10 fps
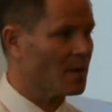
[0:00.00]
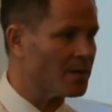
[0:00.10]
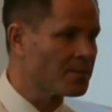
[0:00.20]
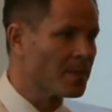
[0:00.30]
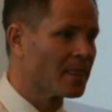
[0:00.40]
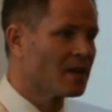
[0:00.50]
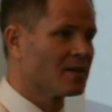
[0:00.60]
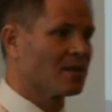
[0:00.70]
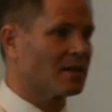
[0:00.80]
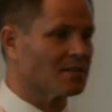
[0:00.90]
Okay?
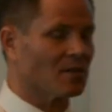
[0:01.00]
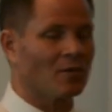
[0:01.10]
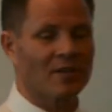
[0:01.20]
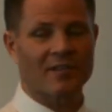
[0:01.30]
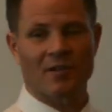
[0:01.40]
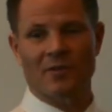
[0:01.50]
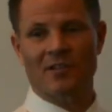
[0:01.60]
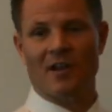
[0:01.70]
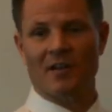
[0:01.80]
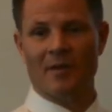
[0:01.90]
That's the only thing we
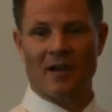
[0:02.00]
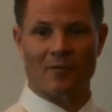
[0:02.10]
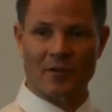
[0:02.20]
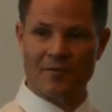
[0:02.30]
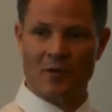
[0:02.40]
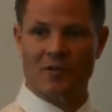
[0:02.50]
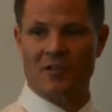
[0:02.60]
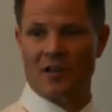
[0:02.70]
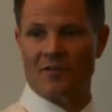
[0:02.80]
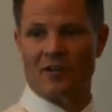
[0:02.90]
talk about, and we
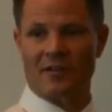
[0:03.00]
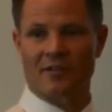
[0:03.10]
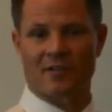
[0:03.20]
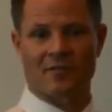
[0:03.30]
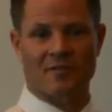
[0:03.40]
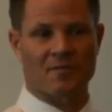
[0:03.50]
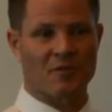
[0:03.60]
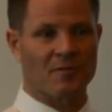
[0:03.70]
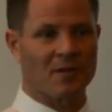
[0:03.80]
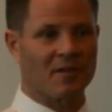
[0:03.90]
focus all of our continuous
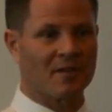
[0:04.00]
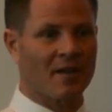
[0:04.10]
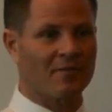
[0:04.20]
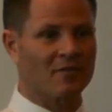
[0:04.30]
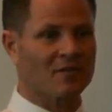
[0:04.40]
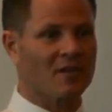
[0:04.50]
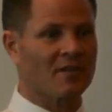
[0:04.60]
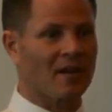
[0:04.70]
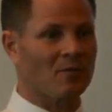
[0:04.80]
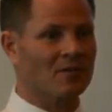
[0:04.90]
improvement efforts on
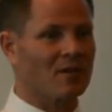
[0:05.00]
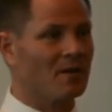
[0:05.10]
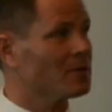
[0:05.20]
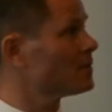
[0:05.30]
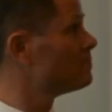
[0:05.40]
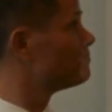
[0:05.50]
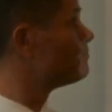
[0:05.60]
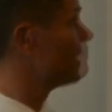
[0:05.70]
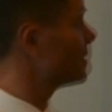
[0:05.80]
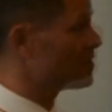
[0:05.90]
that one topic.
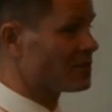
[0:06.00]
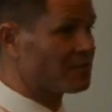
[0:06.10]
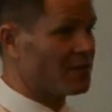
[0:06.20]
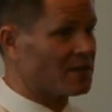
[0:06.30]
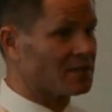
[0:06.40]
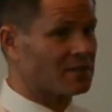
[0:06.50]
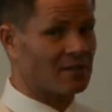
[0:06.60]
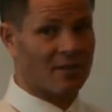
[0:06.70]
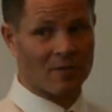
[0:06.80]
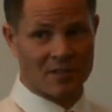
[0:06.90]
That's the do phase.
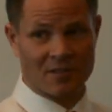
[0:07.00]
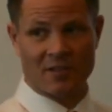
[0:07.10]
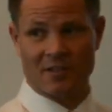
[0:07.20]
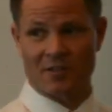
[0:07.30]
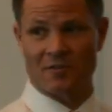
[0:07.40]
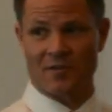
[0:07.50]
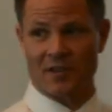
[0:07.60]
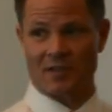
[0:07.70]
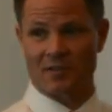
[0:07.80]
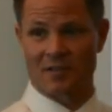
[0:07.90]
Any questions on the do
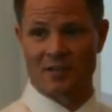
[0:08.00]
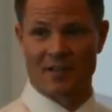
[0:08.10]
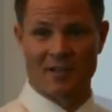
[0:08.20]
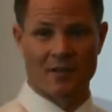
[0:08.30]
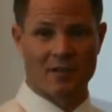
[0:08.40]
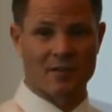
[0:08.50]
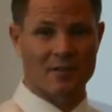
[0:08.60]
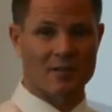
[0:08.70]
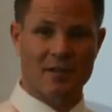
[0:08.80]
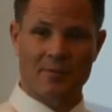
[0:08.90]
phase?
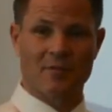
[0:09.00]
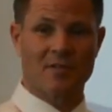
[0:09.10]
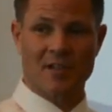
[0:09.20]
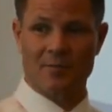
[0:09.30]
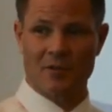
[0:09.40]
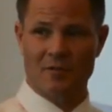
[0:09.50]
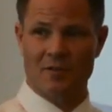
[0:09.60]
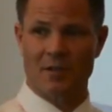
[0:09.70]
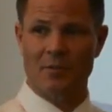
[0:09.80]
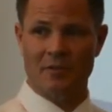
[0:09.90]
Does it seem too
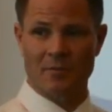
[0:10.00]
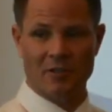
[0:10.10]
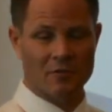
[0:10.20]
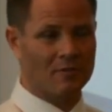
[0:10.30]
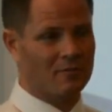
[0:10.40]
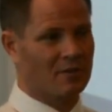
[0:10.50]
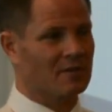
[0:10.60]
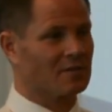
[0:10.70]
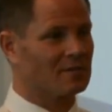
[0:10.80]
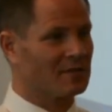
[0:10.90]
simple to be true? Because